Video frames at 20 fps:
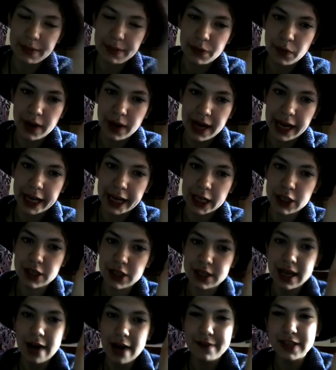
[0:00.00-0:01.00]
awake, and just
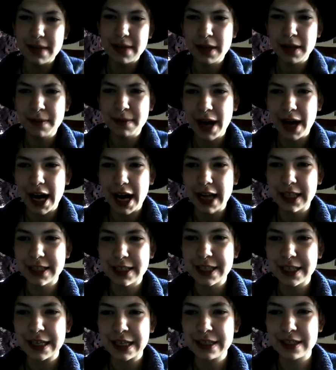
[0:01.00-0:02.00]
have something behind the
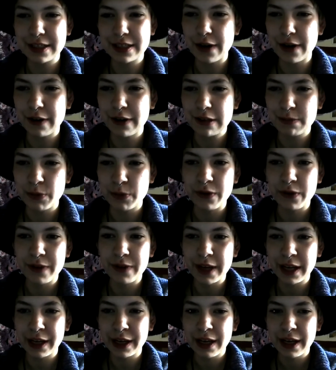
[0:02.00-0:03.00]
scenes that's always
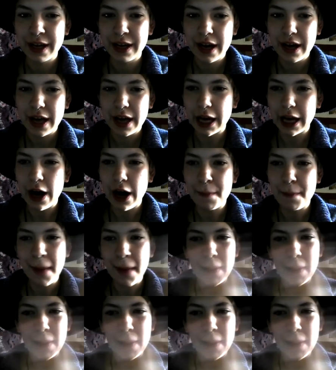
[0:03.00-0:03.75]
moving, like on my